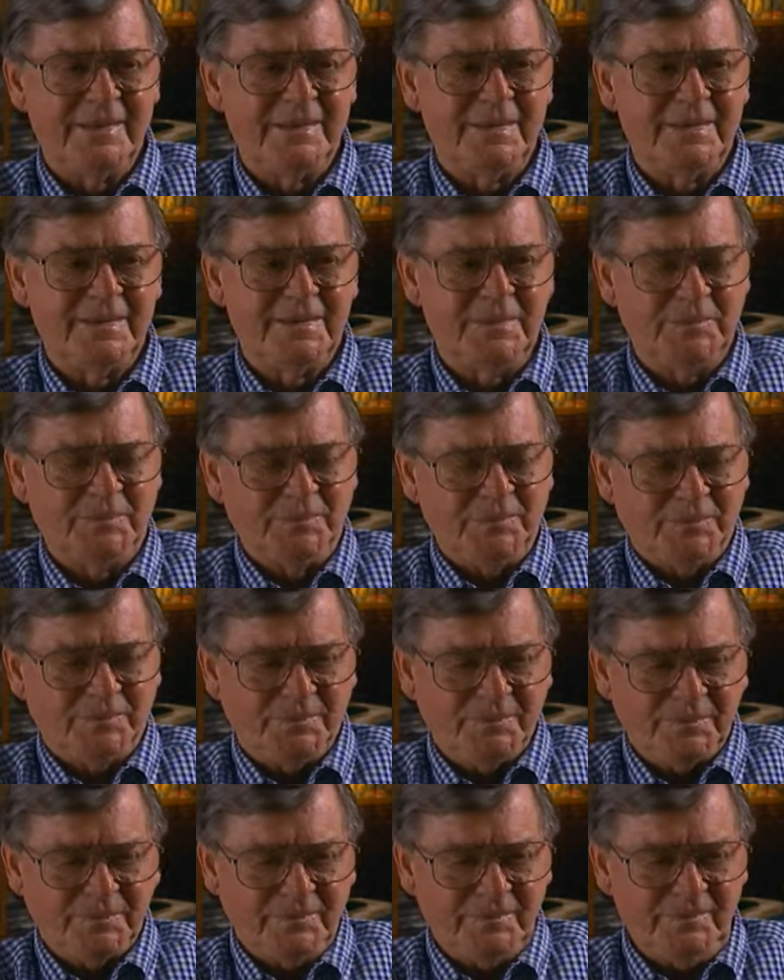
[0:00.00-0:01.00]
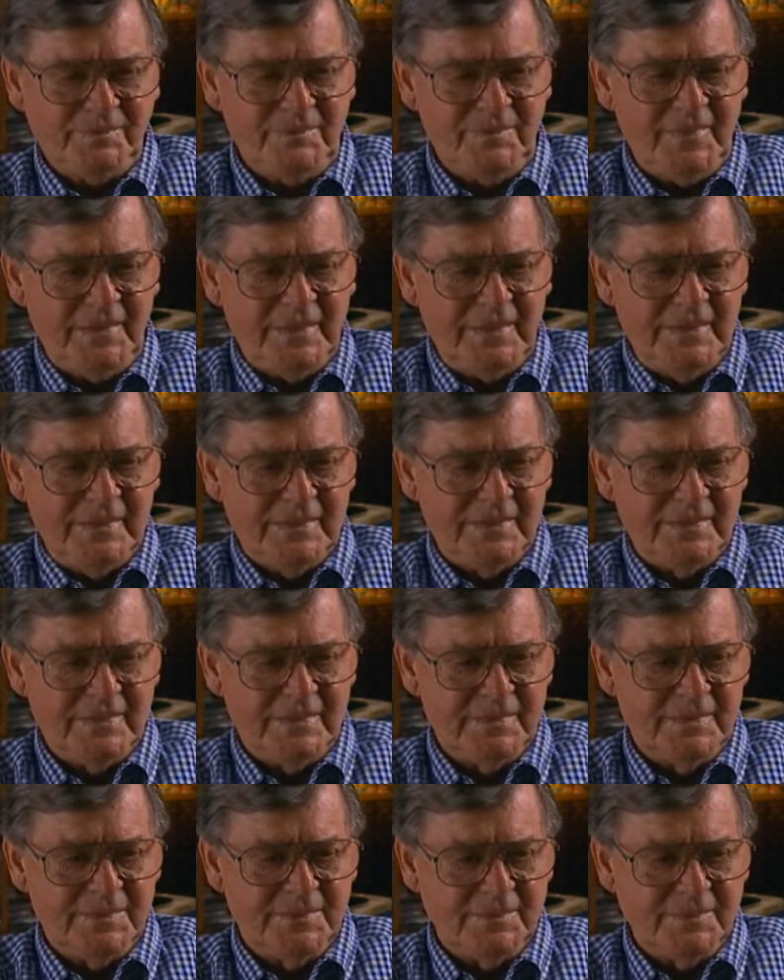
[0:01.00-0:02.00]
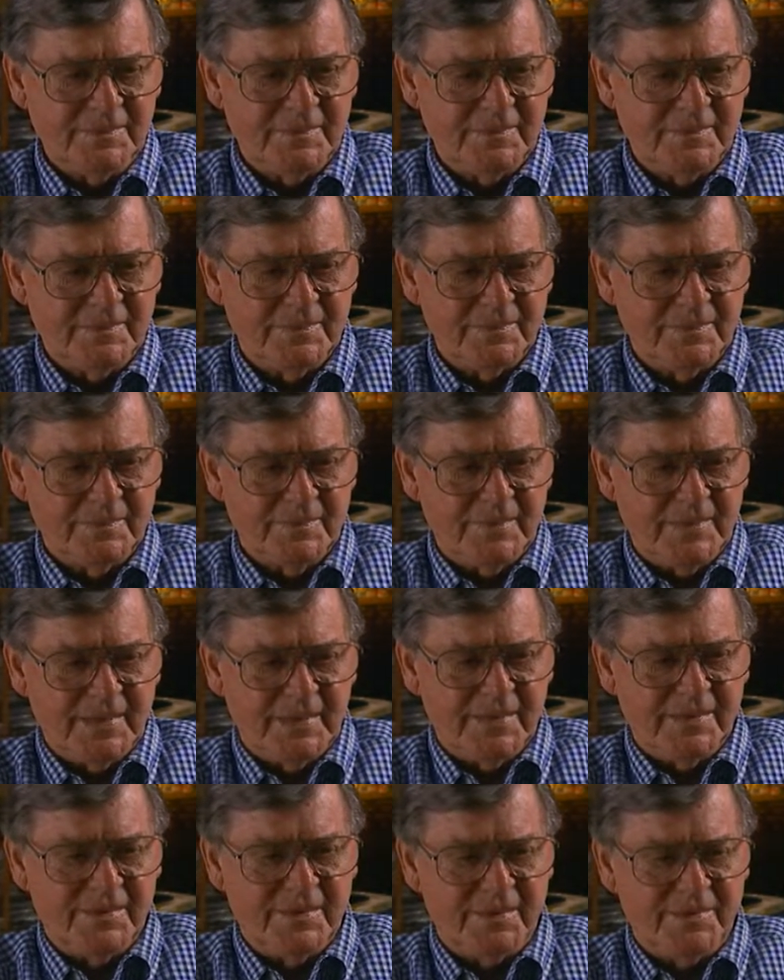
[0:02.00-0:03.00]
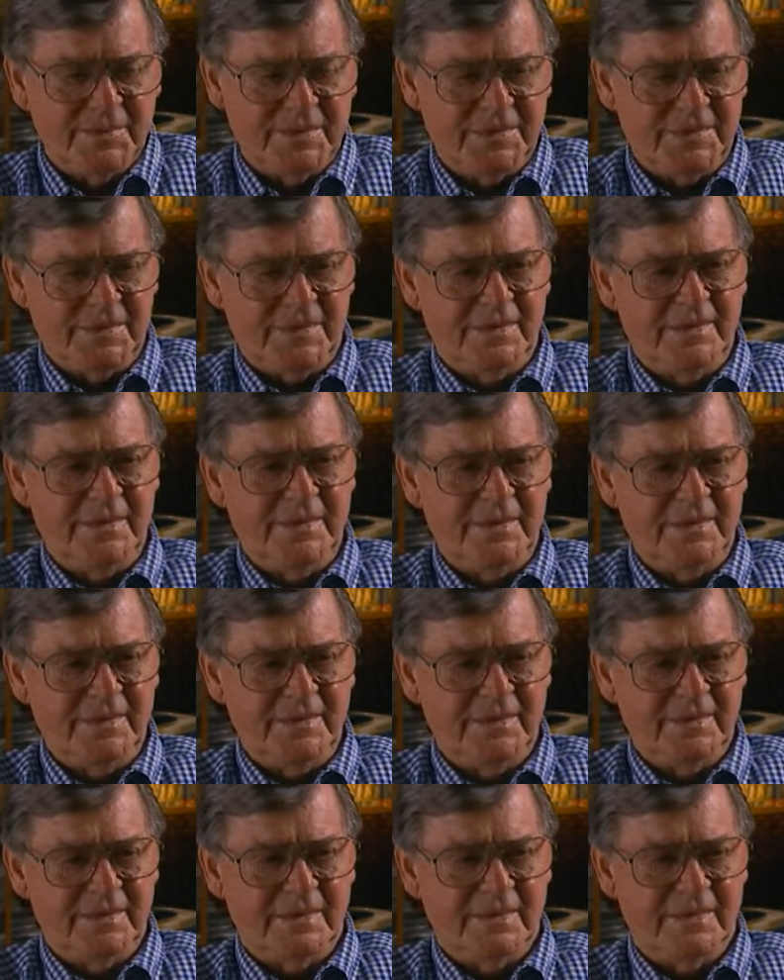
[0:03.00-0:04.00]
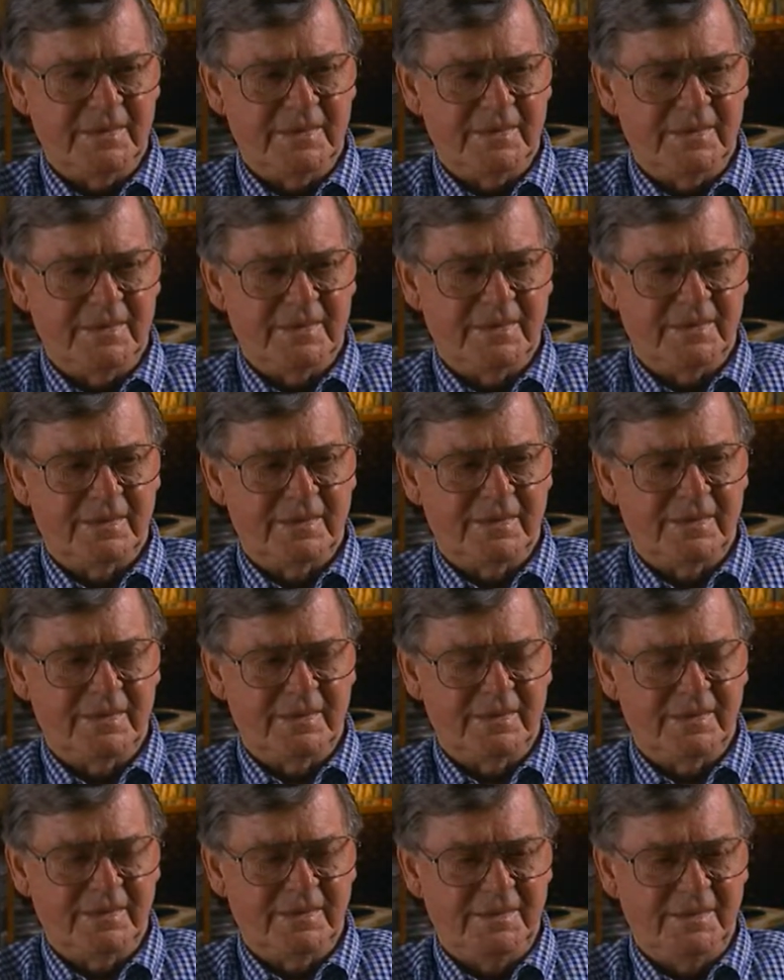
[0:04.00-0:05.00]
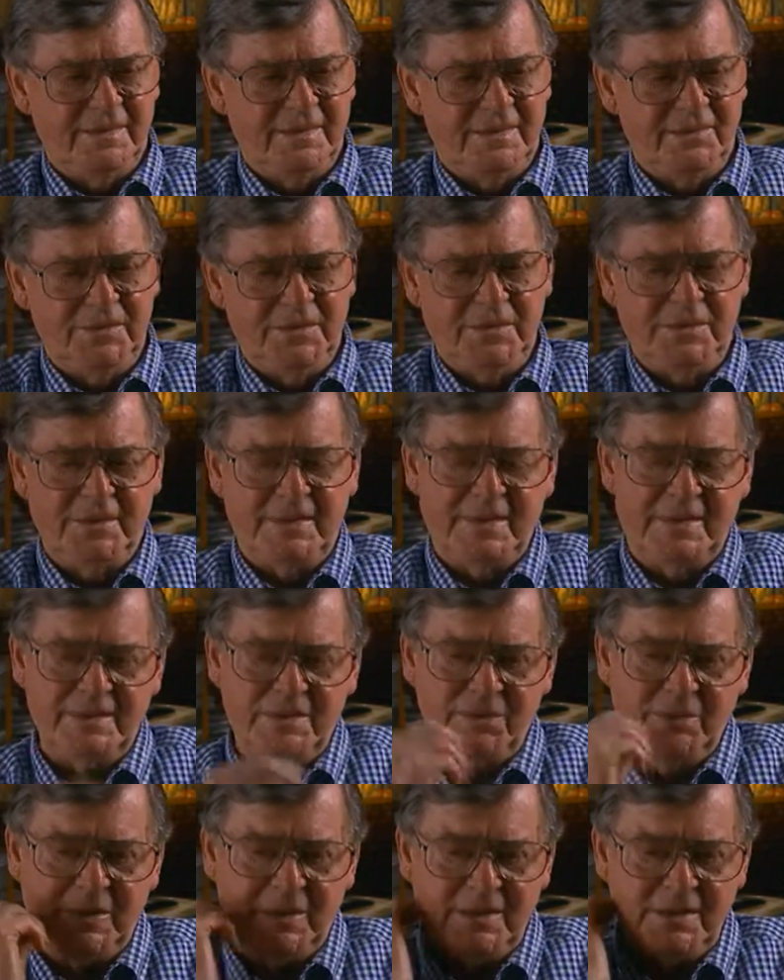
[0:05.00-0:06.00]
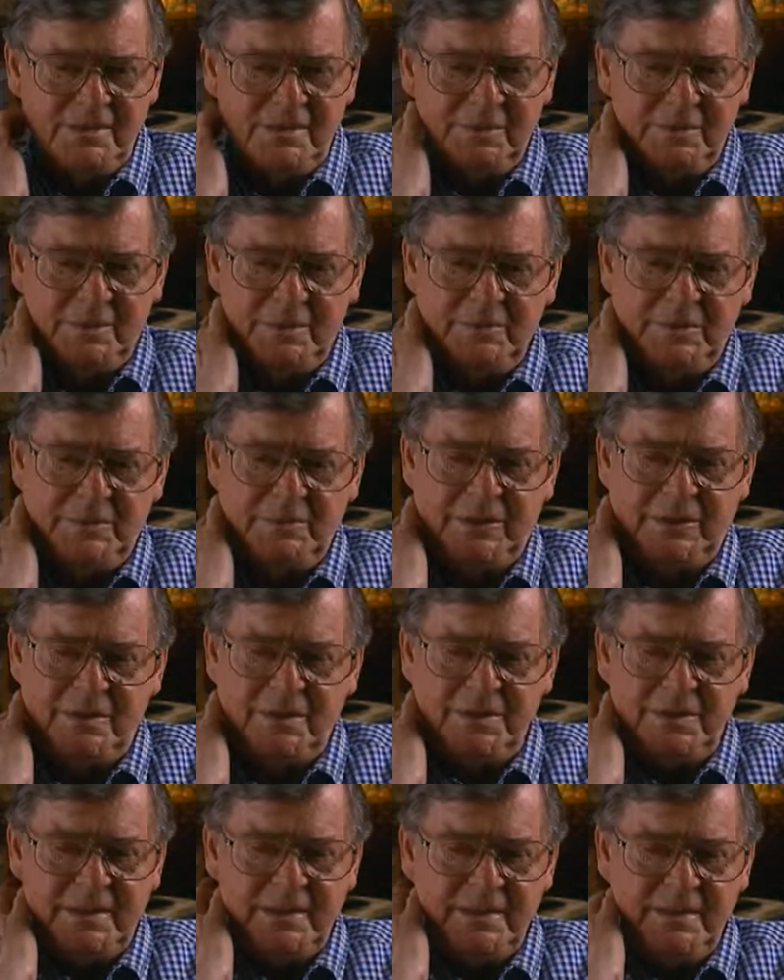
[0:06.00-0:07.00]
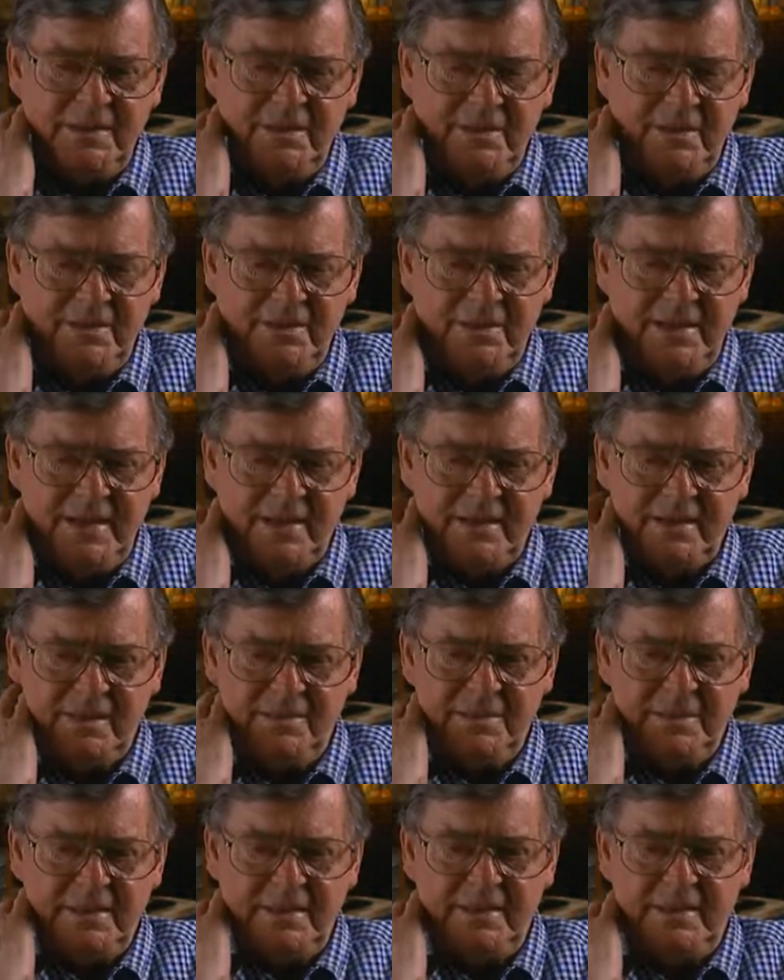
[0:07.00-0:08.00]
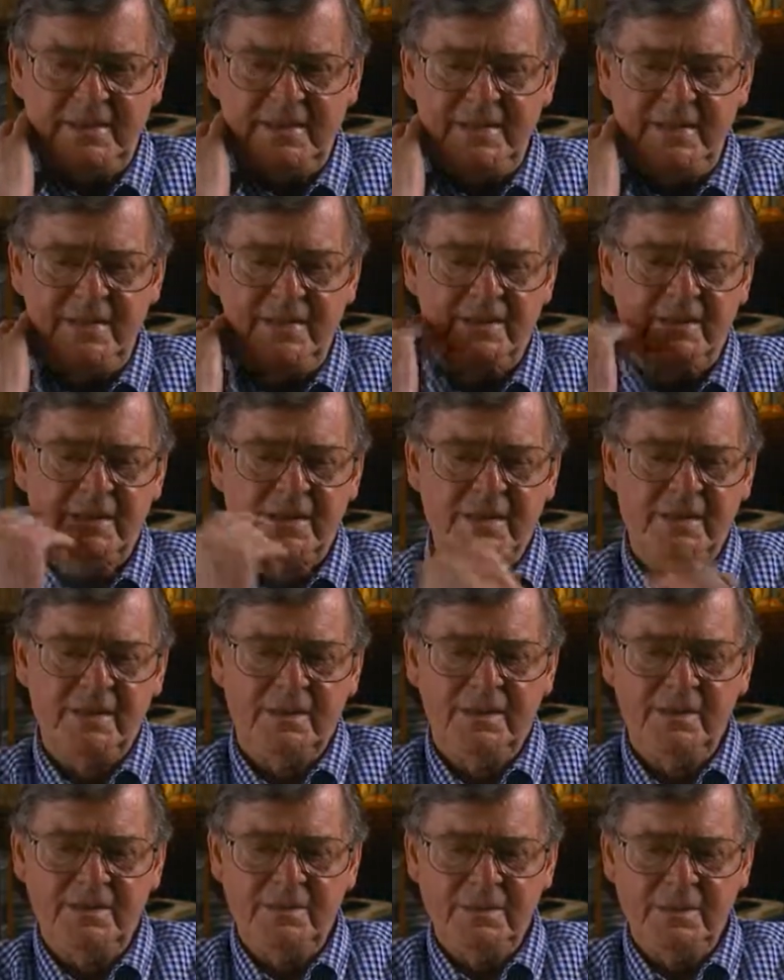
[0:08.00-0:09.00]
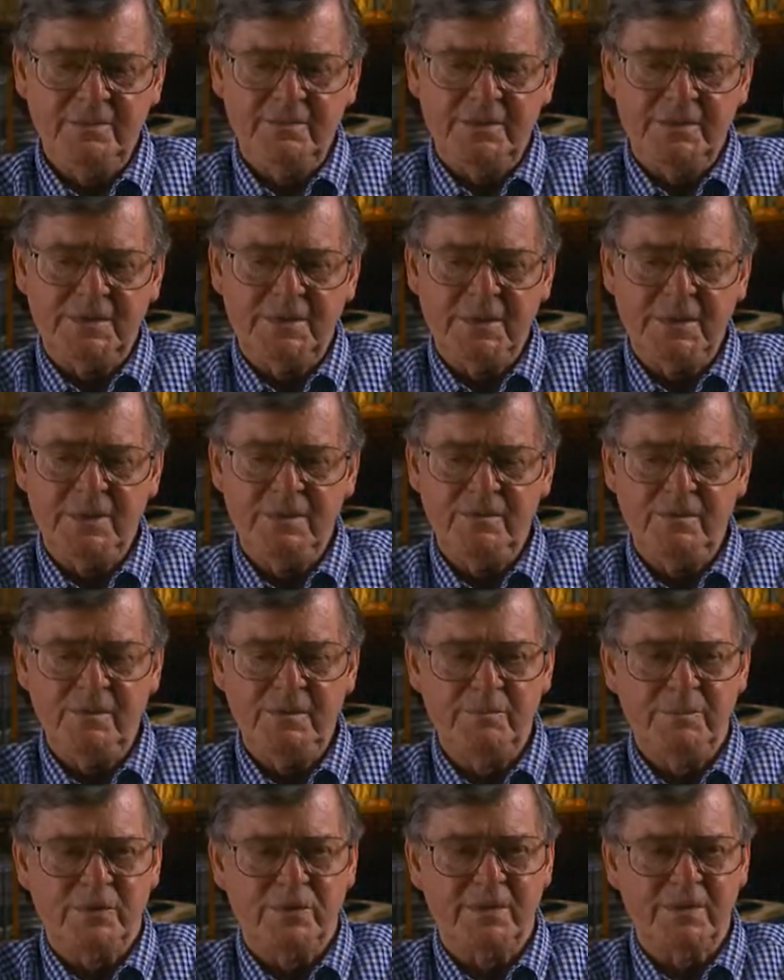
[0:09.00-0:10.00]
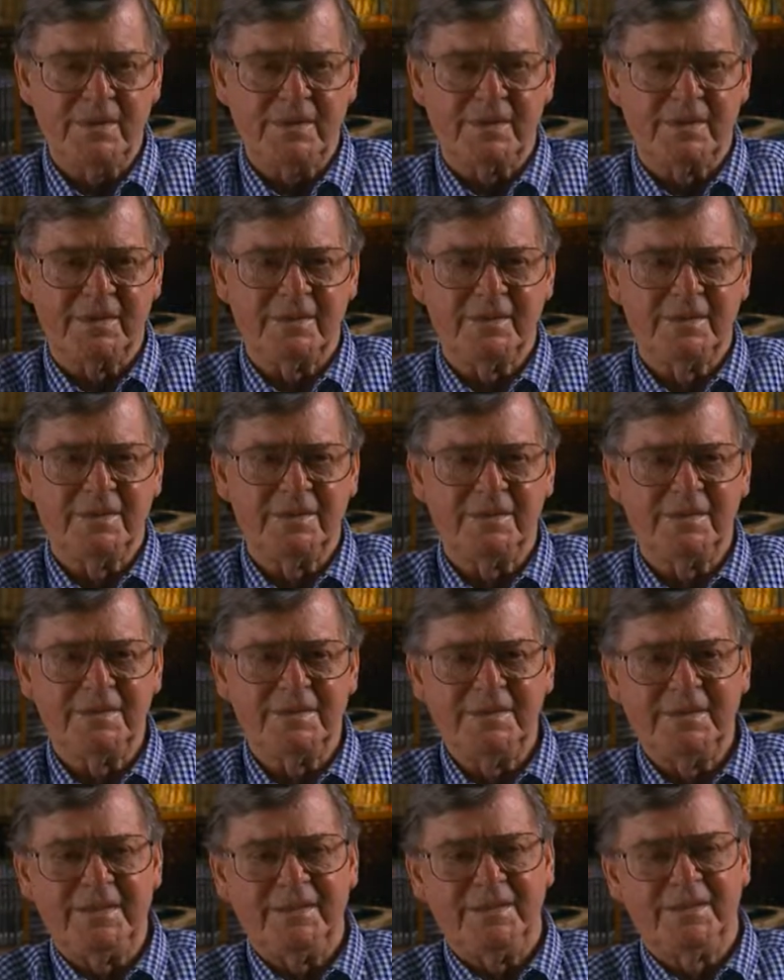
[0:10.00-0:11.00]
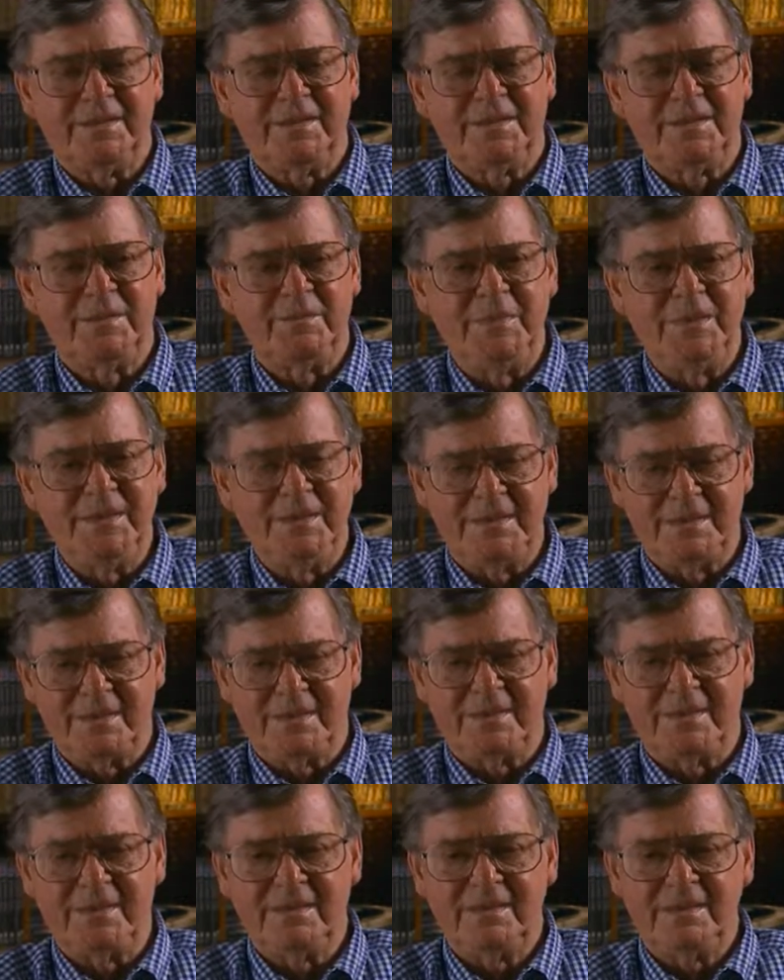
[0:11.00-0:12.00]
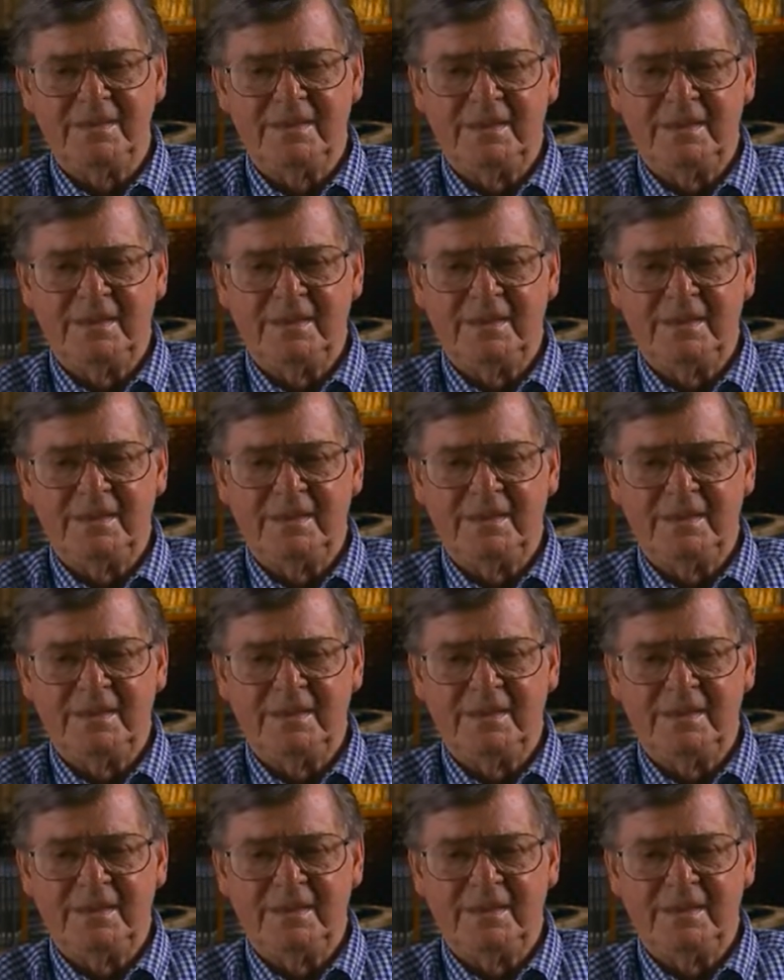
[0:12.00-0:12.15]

Uh, um, there was another interview that I especially remembered because I couldn't track the man down. His name was Henry Morgan, an early comedian.